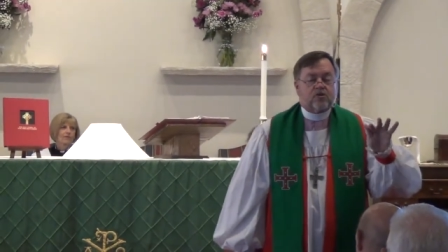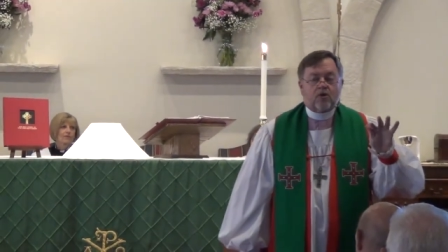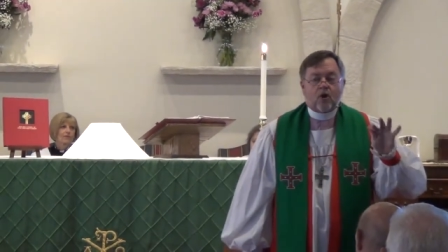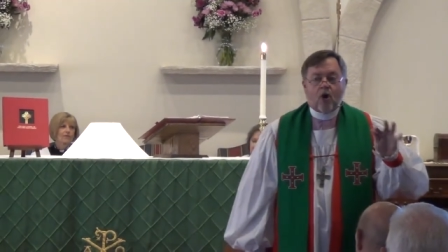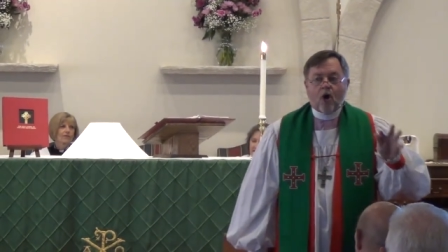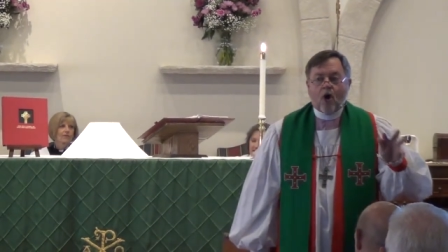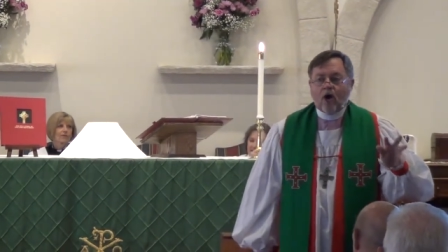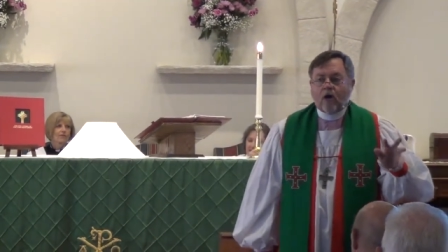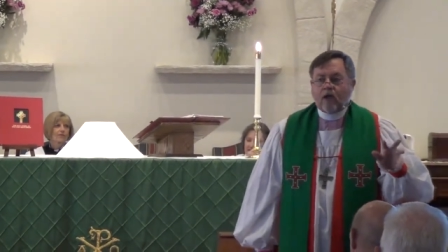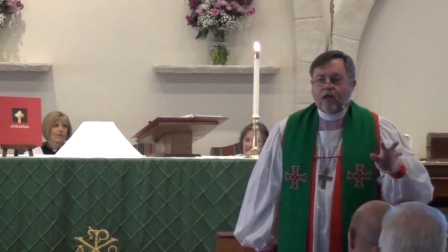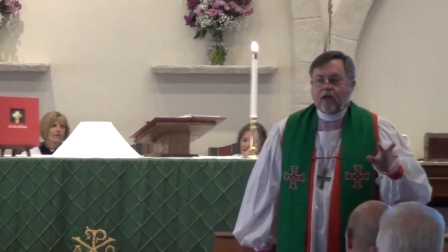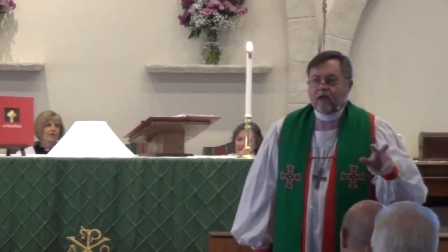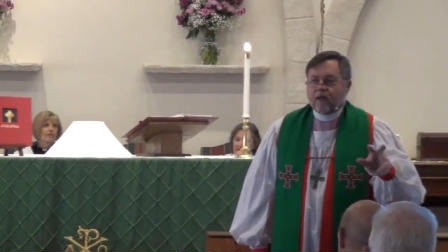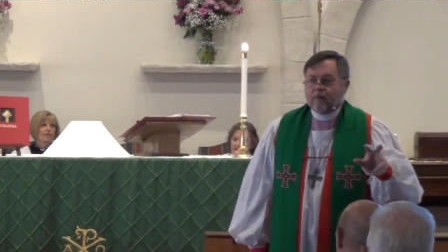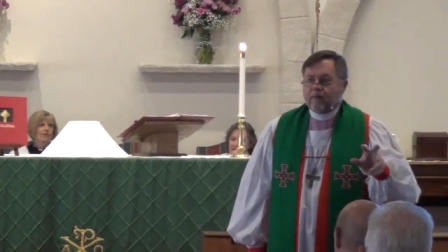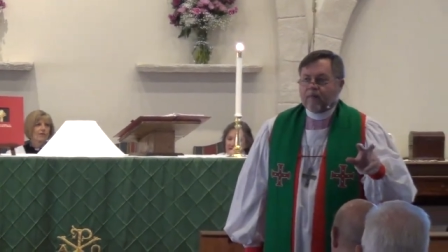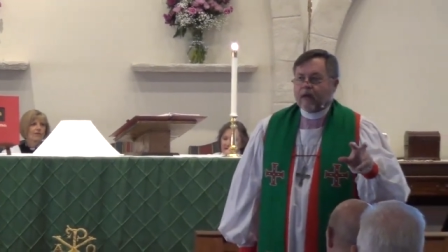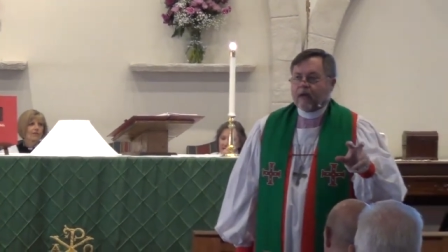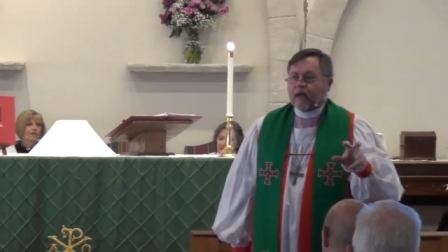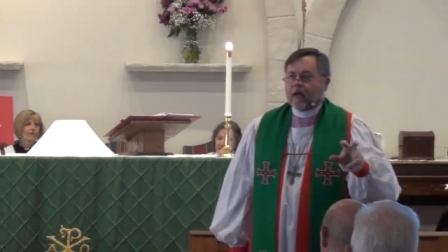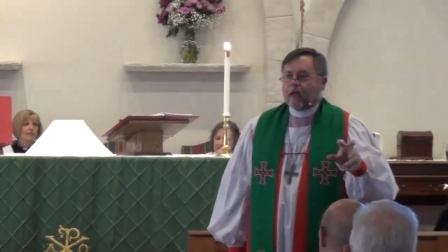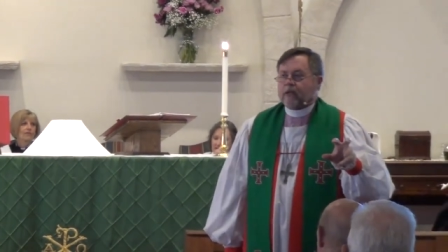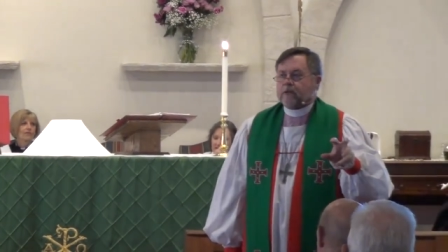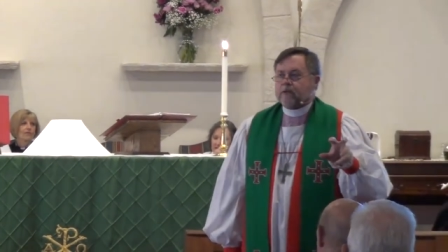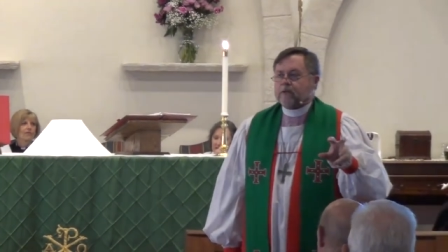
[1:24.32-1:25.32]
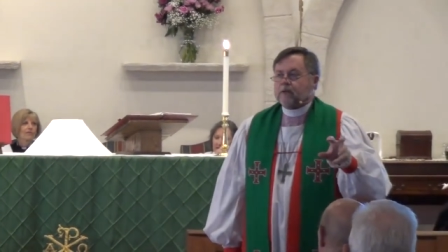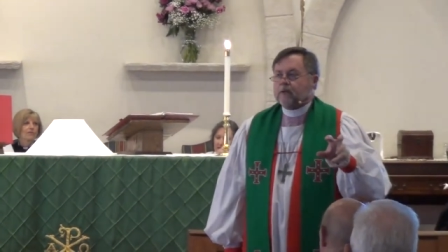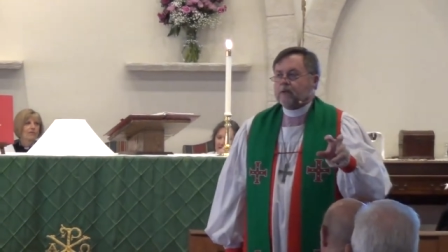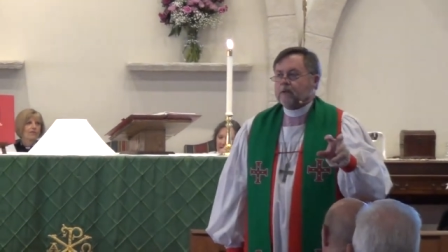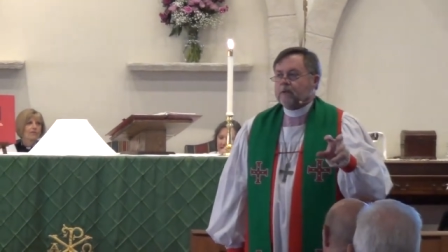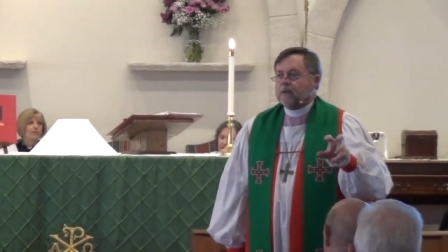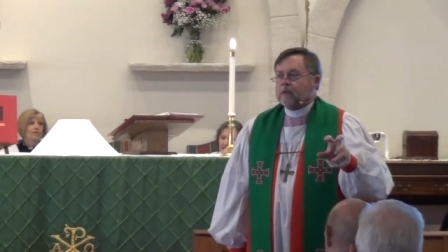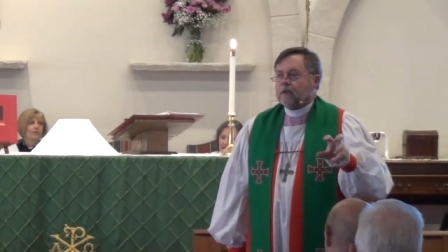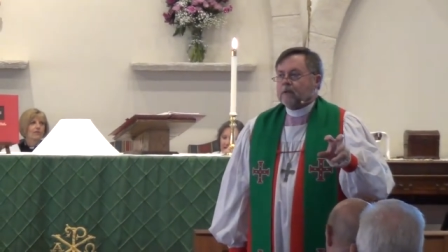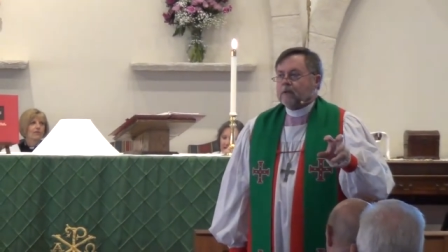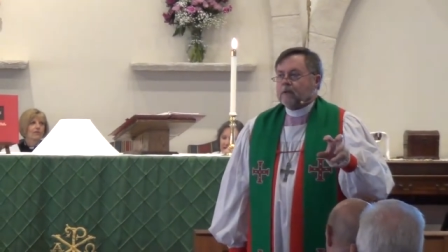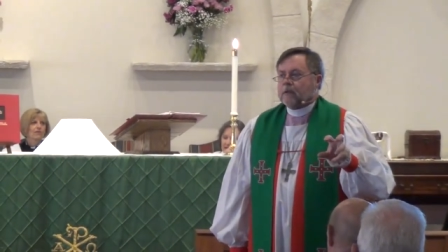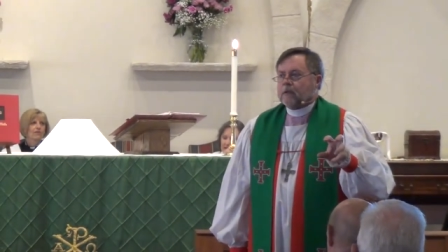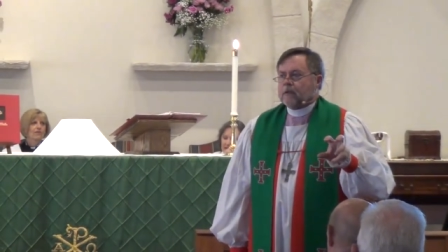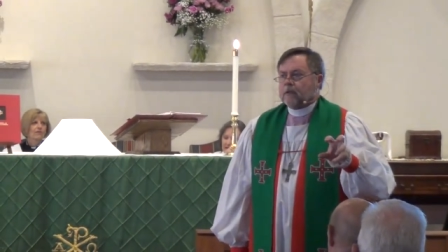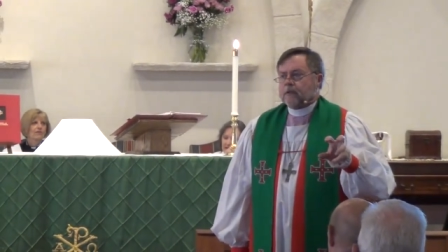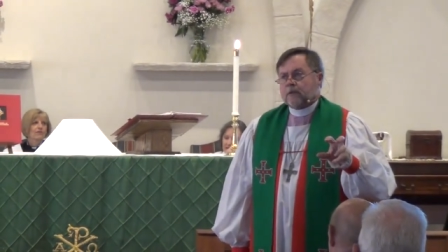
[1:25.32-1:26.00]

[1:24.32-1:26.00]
talking about. And